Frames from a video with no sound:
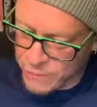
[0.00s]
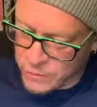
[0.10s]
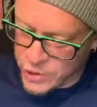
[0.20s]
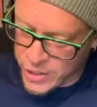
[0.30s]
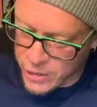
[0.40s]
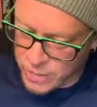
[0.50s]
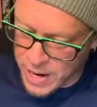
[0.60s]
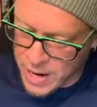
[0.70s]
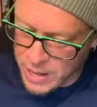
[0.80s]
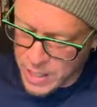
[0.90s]
genial
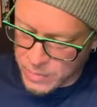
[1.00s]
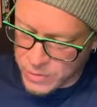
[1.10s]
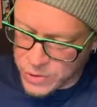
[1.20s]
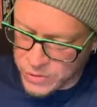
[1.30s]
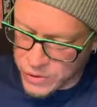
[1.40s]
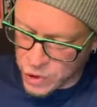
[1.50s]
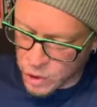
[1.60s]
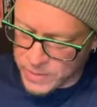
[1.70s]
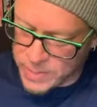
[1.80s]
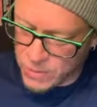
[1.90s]
man, but to the
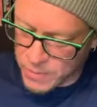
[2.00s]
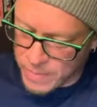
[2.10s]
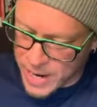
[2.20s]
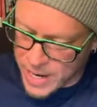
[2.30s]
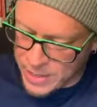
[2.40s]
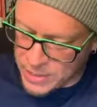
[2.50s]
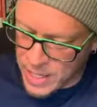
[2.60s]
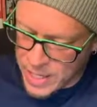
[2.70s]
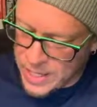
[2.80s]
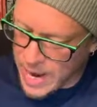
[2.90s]
Germans he remains,
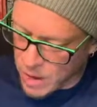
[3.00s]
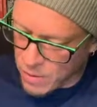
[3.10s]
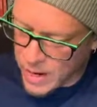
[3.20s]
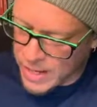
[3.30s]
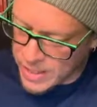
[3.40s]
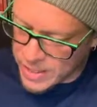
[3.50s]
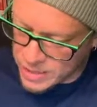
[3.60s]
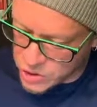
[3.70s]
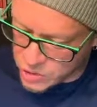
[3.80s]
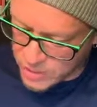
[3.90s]
now and in
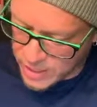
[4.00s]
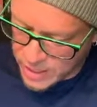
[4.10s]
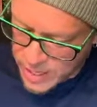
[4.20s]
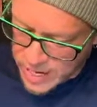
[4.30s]
history,